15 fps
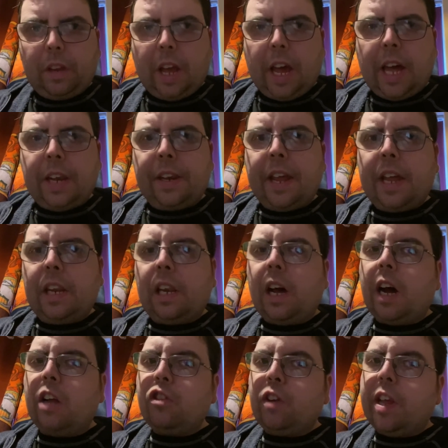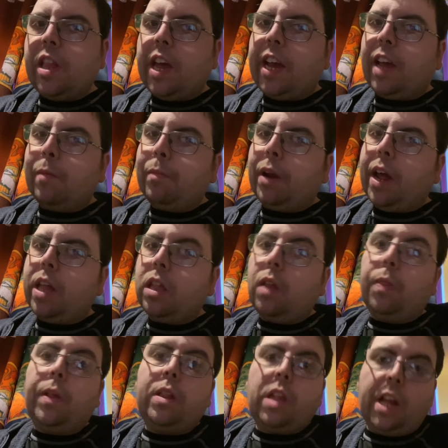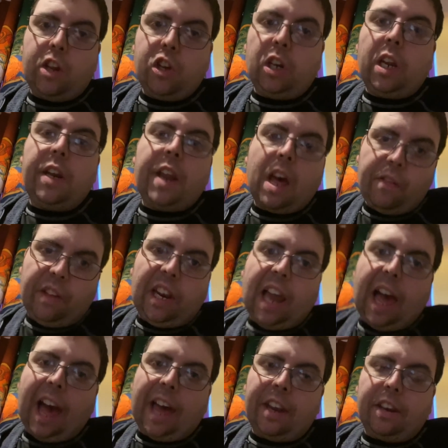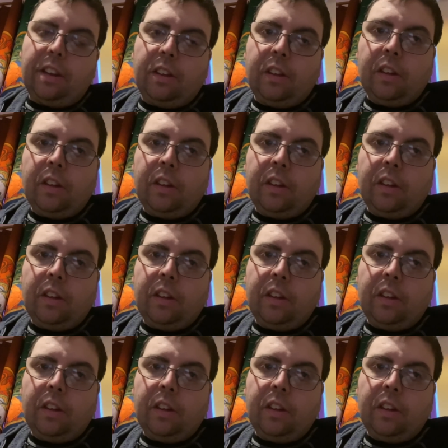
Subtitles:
and then largely taking place in the titular Neverland.